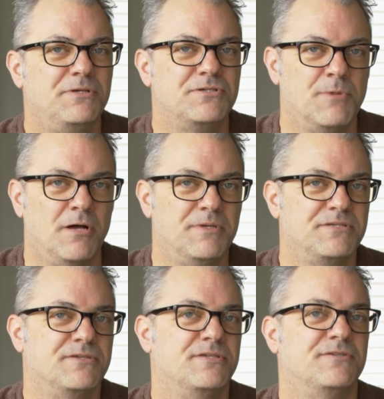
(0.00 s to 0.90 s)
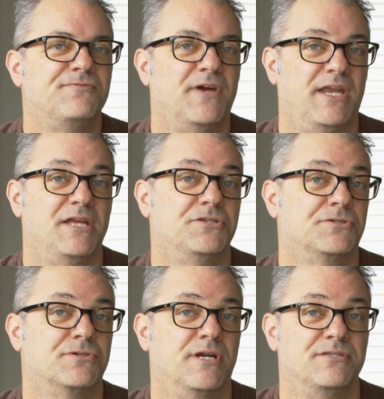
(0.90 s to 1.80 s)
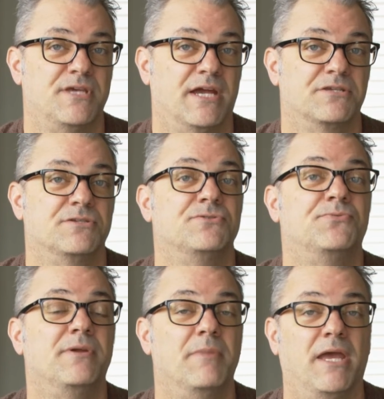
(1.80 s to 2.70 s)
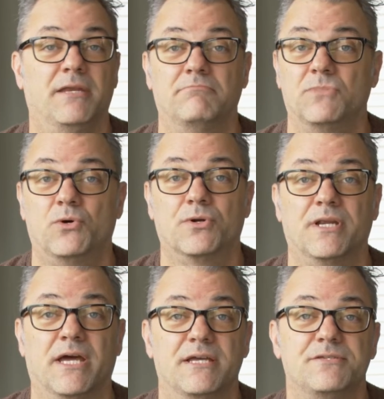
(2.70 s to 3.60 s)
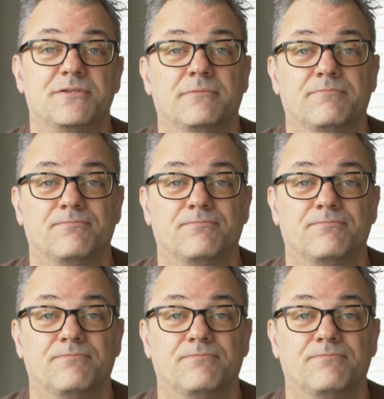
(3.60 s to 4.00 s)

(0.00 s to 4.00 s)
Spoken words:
your small business's financial transactions remain organized.